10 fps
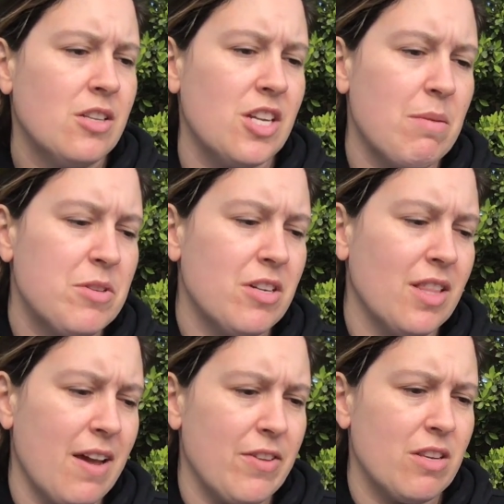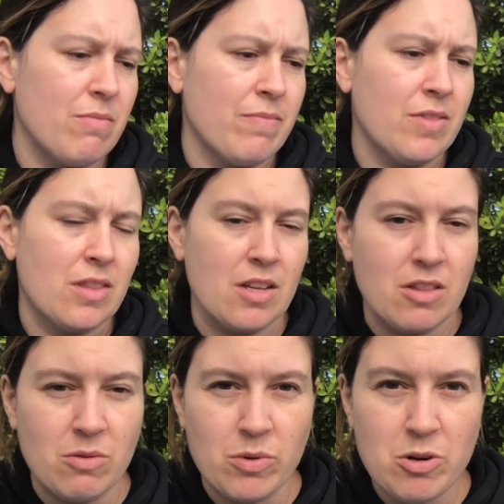Chapter 11,
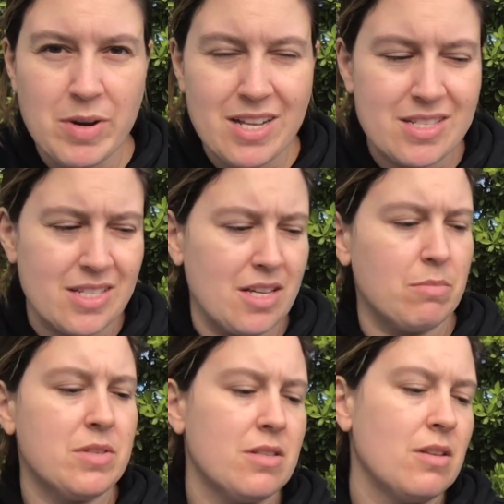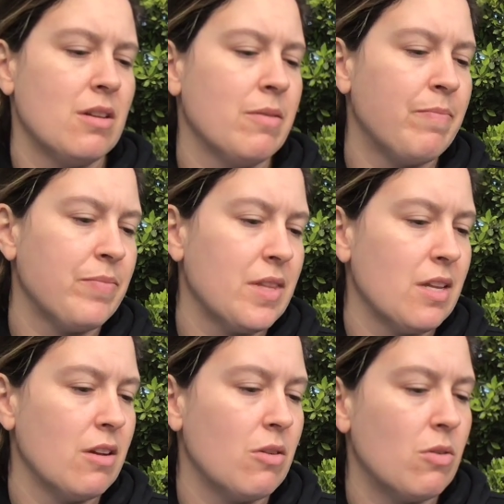the robot sleeps.
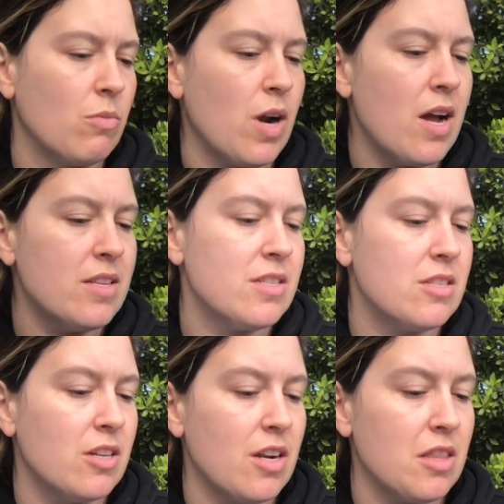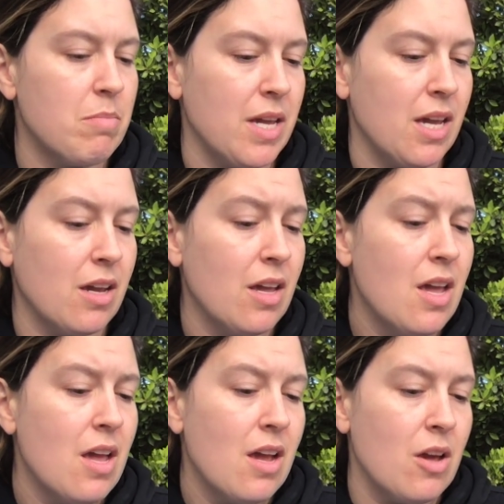Roz stood on the peak
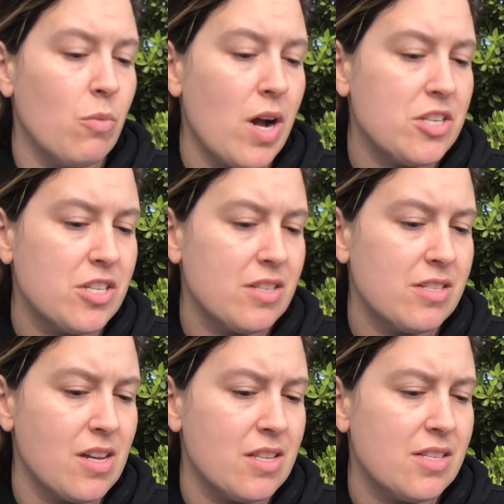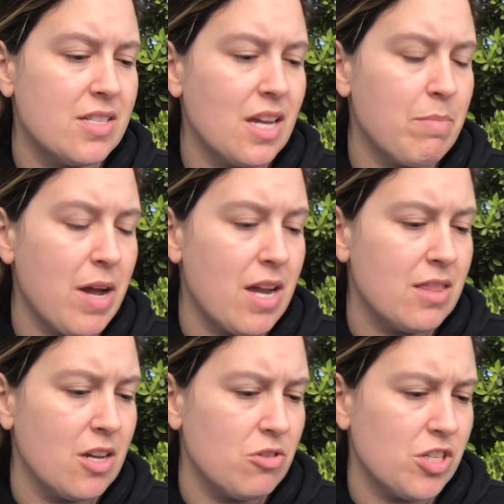and watched the sun sink behind
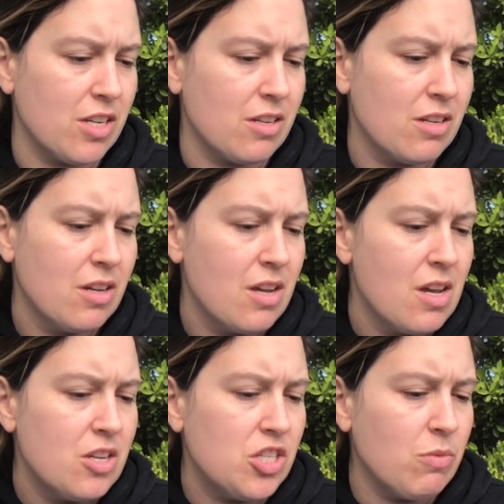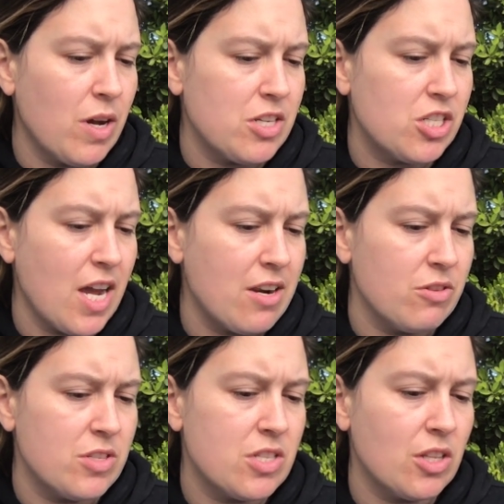the ocean. She watched
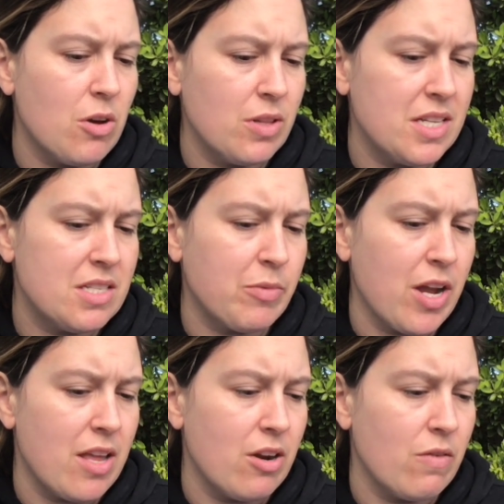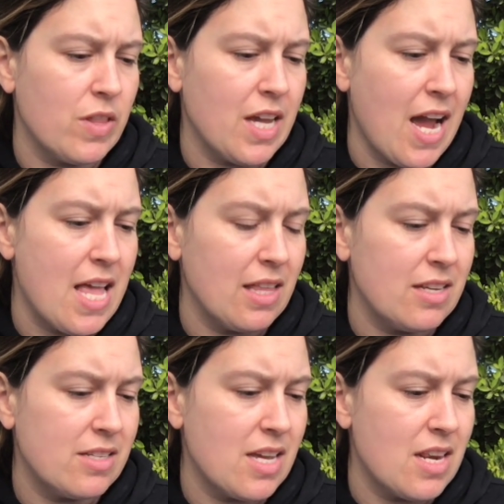shadows slowly spread over the island
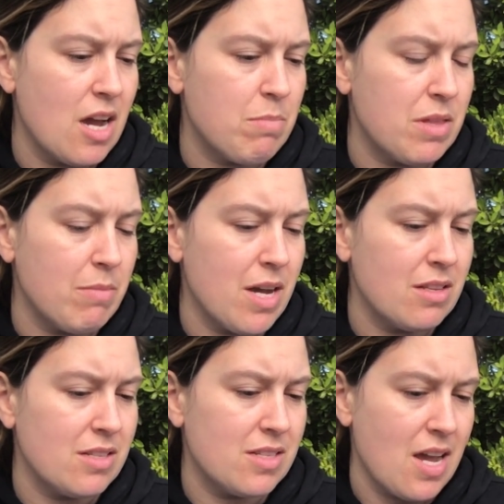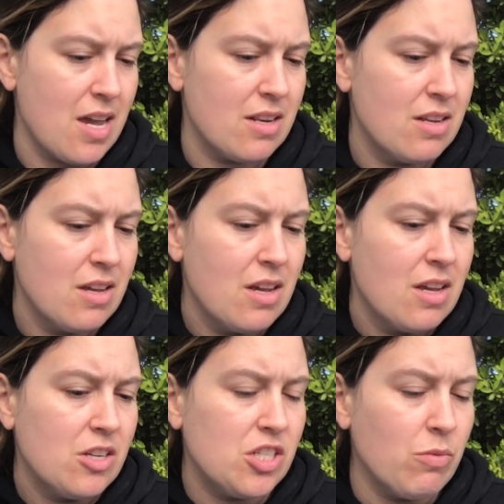and up the mountainside.
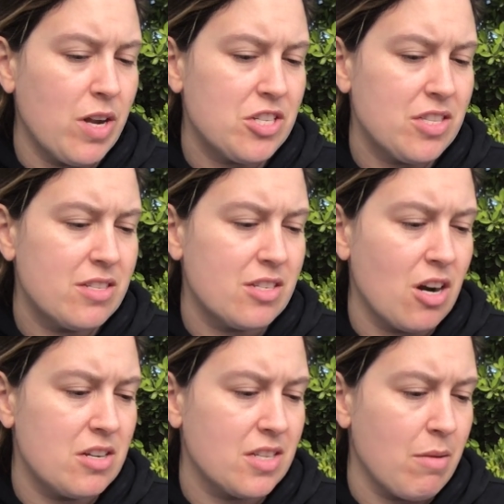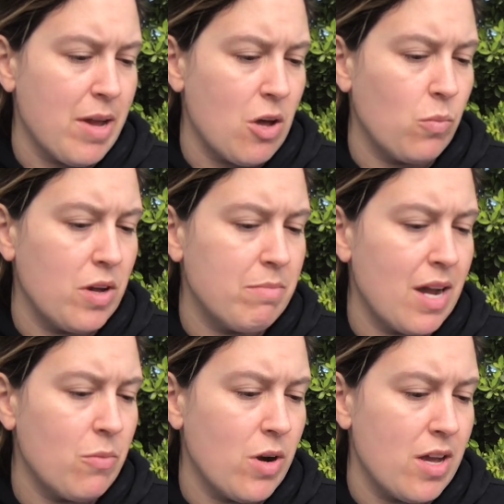She watched the stars come out one
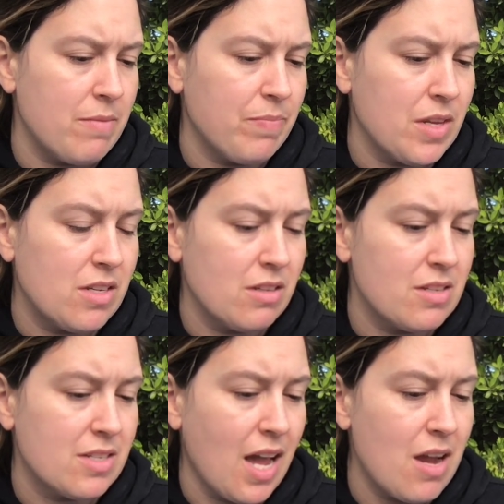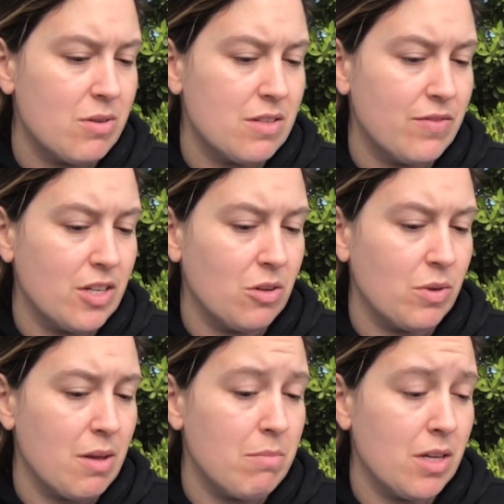by one until the sky was filled with
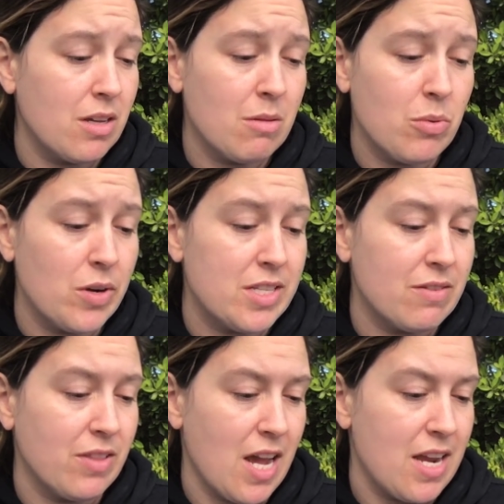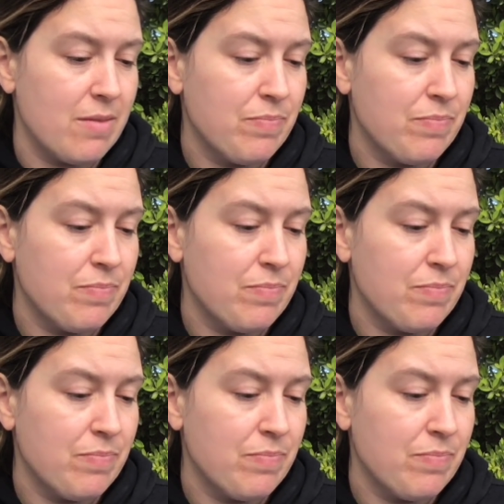a million points of light.